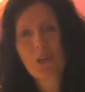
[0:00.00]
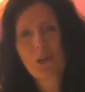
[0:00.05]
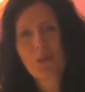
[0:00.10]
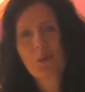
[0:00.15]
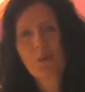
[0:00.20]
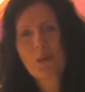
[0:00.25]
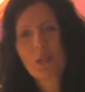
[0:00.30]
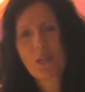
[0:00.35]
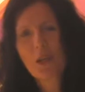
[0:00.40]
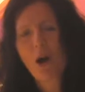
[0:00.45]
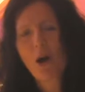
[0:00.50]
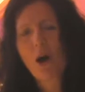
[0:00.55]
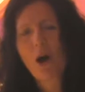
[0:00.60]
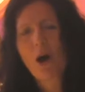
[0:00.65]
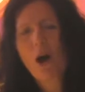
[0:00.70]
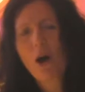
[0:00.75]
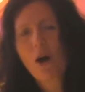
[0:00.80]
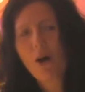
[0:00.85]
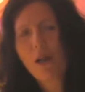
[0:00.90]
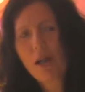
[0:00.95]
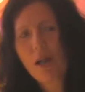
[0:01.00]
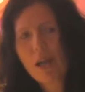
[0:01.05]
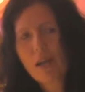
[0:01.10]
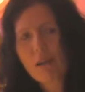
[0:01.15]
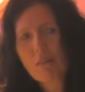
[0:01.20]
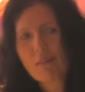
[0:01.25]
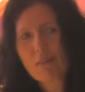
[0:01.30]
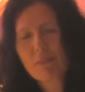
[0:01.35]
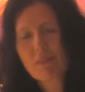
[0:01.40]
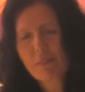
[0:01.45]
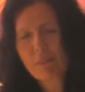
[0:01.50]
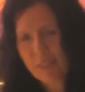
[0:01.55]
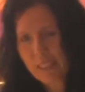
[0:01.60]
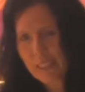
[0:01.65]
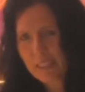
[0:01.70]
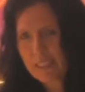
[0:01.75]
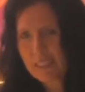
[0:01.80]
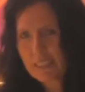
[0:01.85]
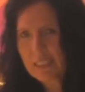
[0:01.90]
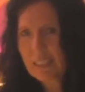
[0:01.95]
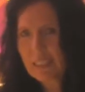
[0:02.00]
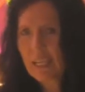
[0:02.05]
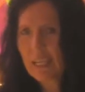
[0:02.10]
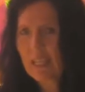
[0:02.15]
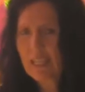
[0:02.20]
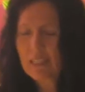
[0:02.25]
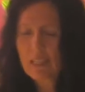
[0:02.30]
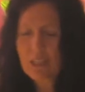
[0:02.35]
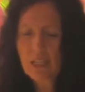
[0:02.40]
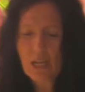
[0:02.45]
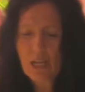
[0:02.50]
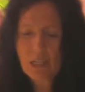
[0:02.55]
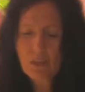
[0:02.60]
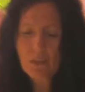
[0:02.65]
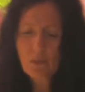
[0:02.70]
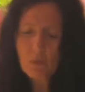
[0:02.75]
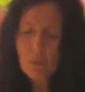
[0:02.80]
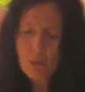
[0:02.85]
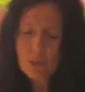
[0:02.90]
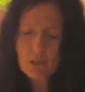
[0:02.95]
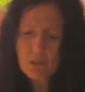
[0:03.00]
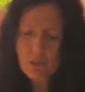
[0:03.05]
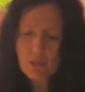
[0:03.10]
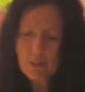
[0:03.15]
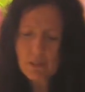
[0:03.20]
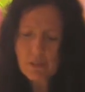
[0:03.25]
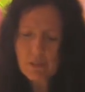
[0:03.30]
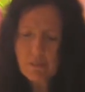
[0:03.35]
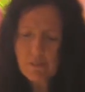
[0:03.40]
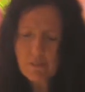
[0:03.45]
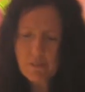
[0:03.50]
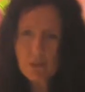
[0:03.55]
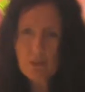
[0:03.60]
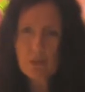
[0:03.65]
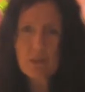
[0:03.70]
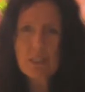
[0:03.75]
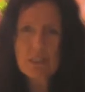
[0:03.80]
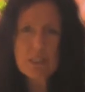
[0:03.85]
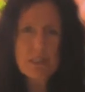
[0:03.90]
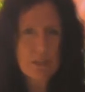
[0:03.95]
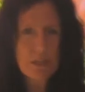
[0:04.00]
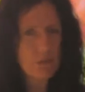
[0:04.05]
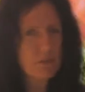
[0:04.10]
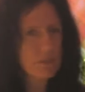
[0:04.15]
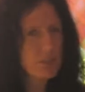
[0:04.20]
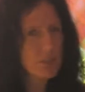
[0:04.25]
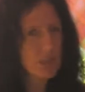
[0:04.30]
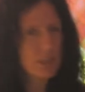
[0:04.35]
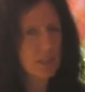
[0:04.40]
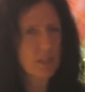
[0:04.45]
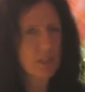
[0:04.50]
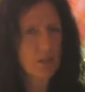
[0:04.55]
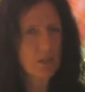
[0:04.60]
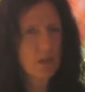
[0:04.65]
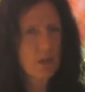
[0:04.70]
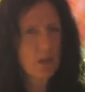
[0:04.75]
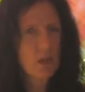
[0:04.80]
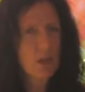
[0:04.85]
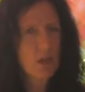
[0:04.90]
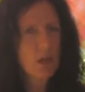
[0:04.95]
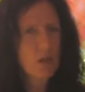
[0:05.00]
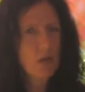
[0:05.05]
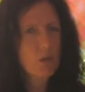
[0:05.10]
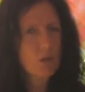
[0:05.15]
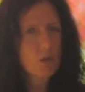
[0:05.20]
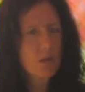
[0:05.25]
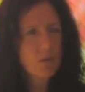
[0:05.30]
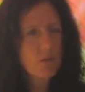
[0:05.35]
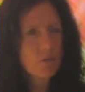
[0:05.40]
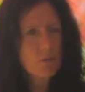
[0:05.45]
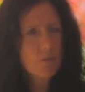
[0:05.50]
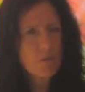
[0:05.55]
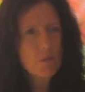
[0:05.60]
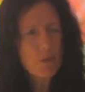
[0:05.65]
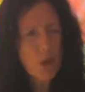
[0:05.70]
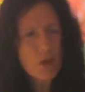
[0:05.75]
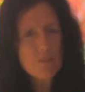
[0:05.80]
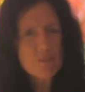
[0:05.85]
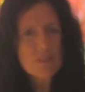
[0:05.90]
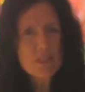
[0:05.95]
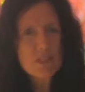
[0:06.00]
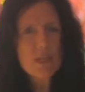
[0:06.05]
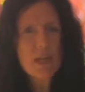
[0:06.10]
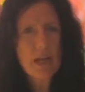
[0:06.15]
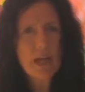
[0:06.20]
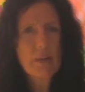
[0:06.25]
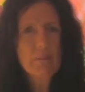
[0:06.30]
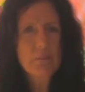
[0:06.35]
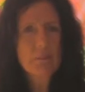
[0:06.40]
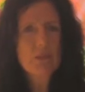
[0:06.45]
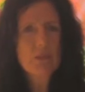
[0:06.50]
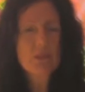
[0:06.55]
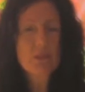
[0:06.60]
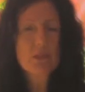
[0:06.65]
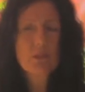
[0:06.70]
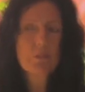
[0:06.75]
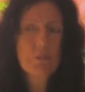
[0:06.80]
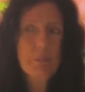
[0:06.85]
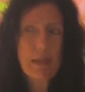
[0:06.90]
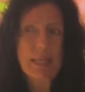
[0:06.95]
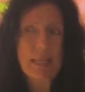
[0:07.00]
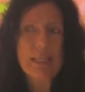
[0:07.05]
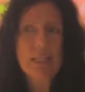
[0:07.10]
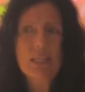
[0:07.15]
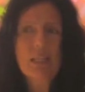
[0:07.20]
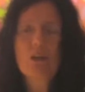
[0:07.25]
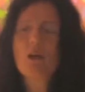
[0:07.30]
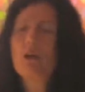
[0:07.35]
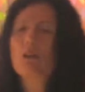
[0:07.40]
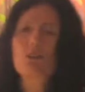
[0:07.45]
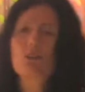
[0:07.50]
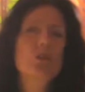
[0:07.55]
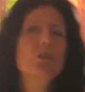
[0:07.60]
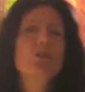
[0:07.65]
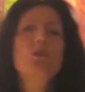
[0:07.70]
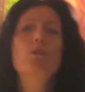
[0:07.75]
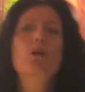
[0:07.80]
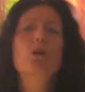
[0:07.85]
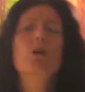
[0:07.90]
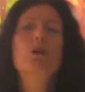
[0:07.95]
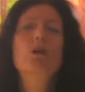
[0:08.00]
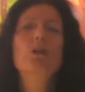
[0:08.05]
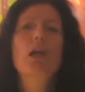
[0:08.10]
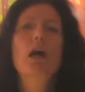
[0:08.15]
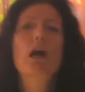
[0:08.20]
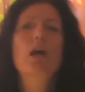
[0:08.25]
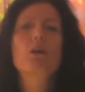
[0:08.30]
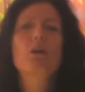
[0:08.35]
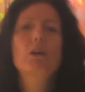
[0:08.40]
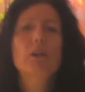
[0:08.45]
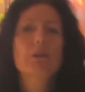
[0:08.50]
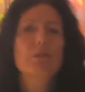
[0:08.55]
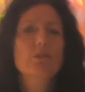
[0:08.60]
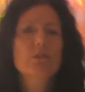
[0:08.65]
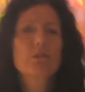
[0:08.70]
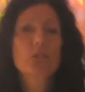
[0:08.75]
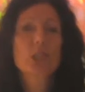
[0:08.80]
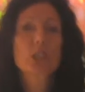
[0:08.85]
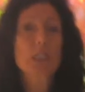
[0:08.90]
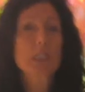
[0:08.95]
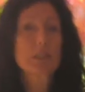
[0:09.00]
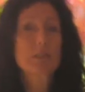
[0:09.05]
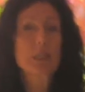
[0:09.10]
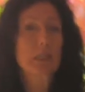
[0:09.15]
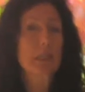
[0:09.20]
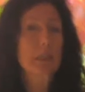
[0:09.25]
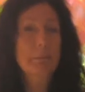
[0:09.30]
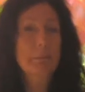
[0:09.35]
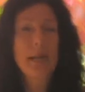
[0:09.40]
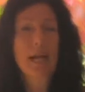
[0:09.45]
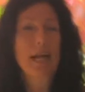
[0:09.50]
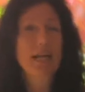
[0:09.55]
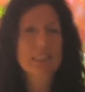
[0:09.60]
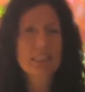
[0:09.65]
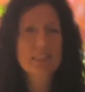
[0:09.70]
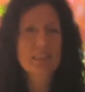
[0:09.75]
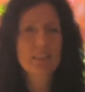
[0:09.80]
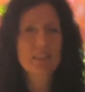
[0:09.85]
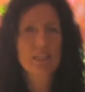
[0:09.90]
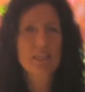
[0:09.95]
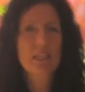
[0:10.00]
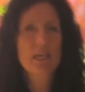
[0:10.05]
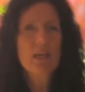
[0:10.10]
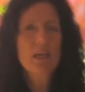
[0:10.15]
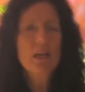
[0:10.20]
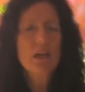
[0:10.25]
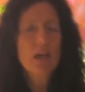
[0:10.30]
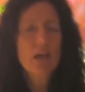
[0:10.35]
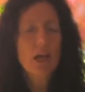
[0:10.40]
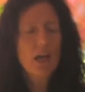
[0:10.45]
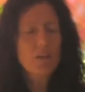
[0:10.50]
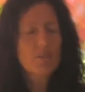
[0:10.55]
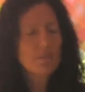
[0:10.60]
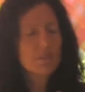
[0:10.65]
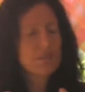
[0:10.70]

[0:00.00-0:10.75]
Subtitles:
We all have the feeling that I don't want to live only selfishly. We oftentimes, depending also on our evolutionary capacity, have a